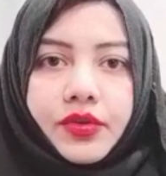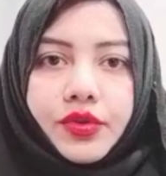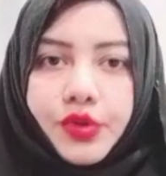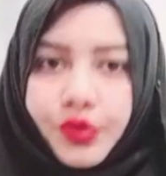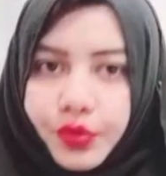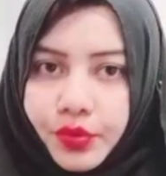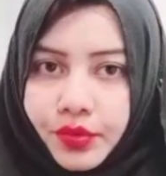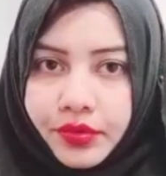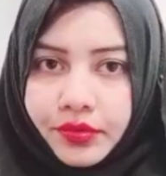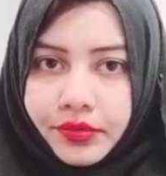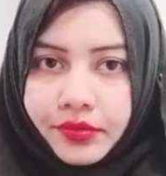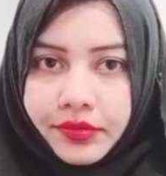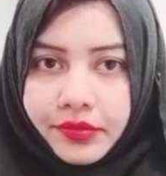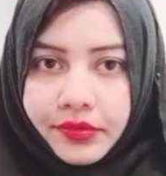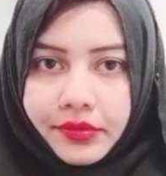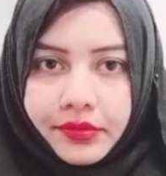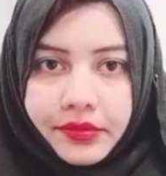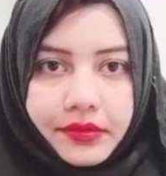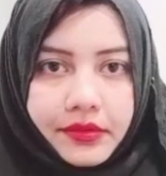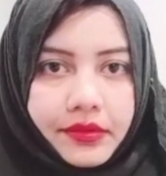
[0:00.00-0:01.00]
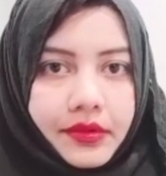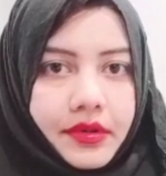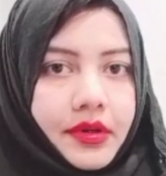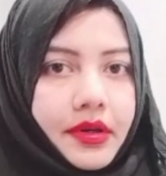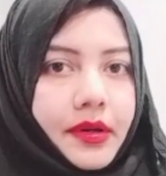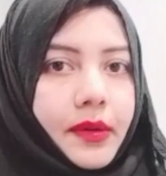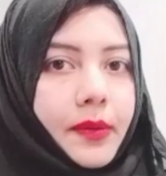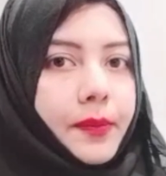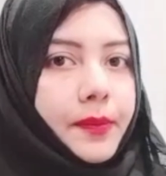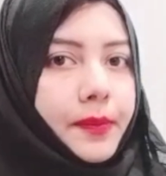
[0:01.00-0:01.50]
Do,
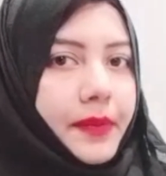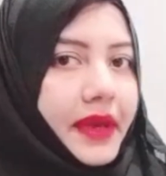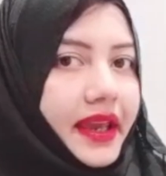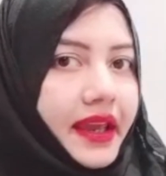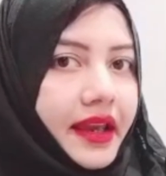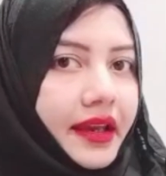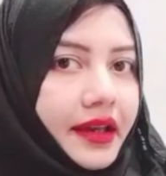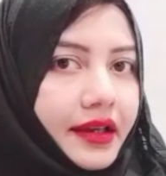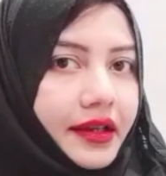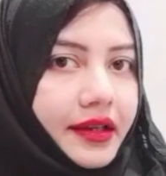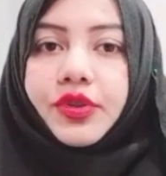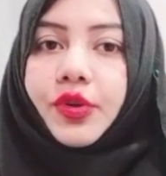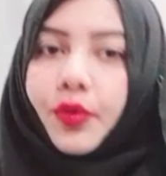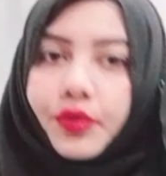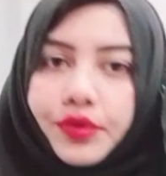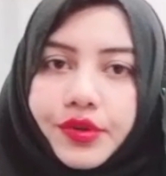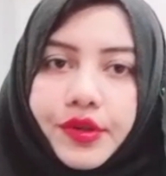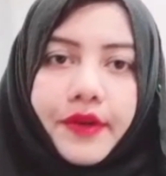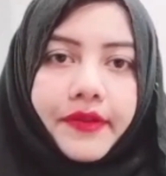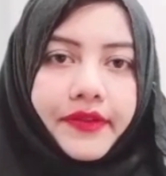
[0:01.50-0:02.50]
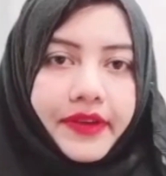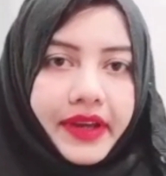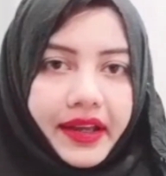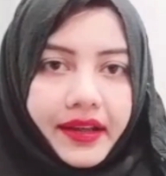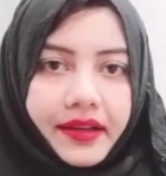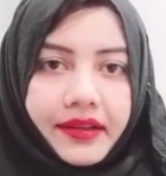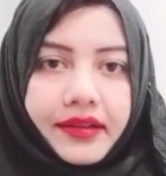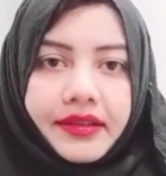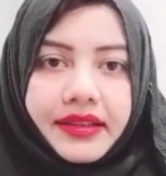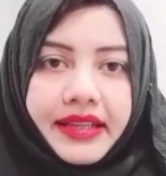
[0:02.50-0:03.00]
make. Don't you
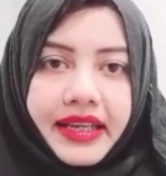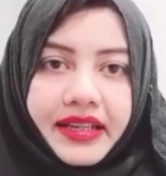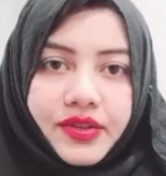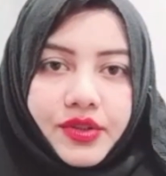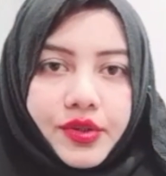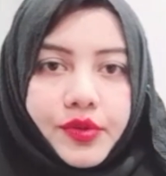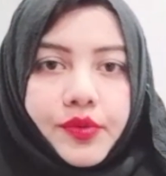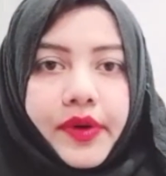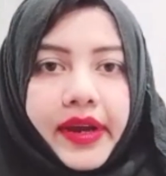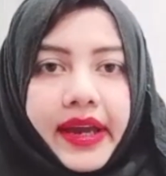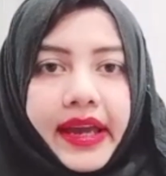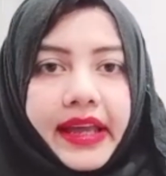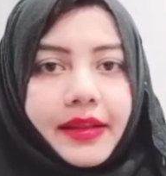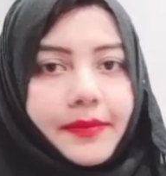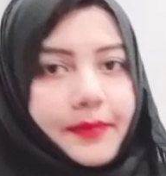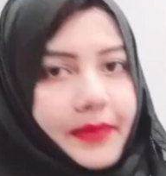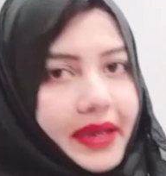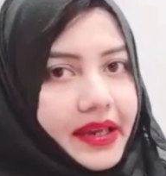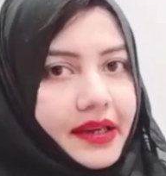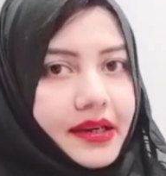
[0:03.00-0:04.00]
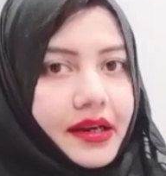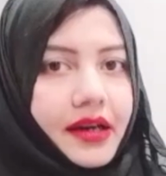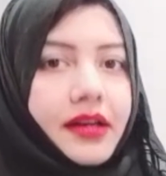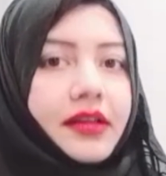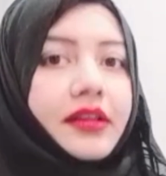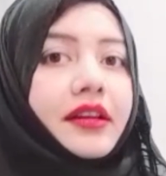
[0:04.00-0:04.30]
feel that do and make are